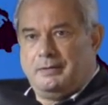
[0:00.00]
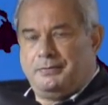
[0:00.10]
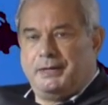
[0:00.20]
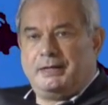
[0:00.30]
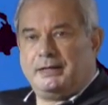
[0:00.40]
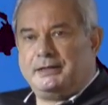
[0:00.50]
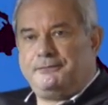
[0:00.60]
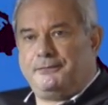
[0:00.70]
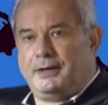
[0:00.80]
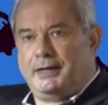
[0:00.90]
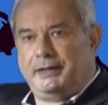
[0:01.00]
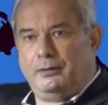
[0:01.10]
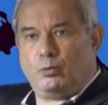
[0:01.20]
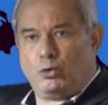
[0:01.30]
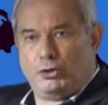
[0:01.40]
Then I define
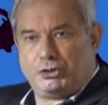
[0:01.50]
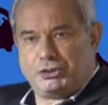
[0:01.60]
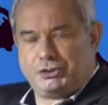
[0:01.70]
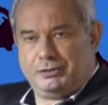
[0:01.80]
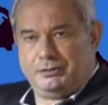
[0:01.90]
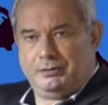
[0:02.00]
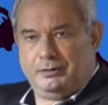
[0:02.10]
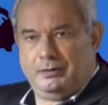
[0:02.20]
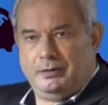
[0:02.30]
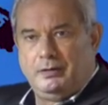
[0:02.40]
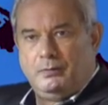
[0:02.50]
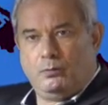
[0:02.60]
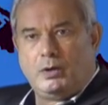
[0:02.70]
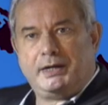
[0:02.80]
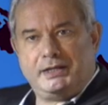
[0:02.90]
in words,
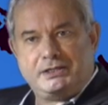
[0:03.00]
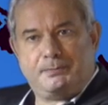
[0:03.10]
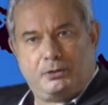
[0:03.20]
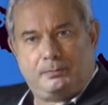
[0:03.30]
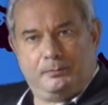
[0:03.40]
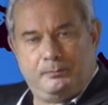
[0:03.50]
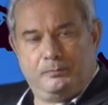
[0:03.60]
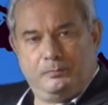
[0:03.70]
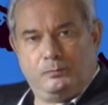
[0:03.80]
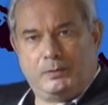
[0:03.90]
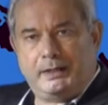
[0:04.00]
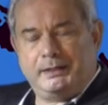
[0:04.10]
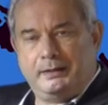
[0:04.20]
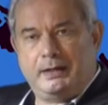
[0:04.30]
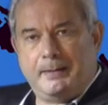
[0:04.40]
what is the problem?
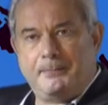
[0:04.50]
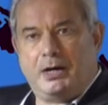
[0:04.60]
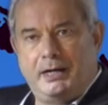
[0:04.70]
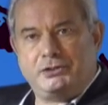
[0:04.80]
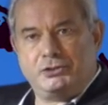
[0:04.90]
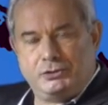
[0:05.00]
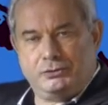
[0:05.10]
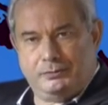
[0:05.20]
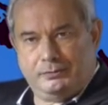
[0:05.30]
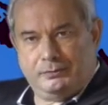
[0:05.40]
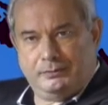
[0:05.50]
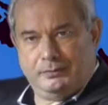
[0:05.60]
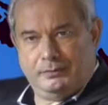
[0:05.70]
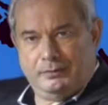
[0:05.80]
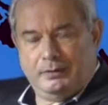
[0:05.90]
What am I to do?
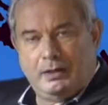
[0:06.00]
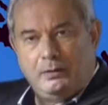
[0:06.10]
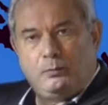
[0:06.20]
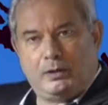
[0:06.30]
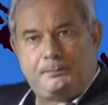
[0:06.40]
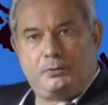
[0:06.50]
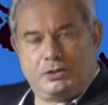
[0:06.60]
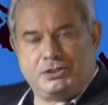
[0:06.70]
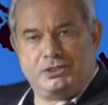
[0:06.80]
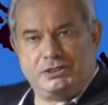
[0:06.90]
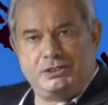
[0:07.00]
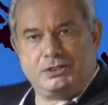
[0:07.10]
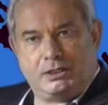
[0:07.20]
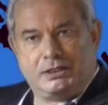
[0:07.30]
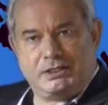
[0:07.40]
And what process is
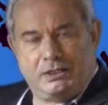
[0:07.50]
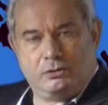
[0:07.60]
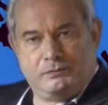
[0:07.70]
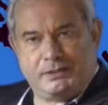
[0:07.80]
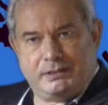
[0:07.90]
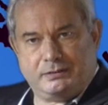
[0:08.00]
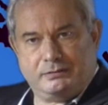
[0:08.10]
going to take over that?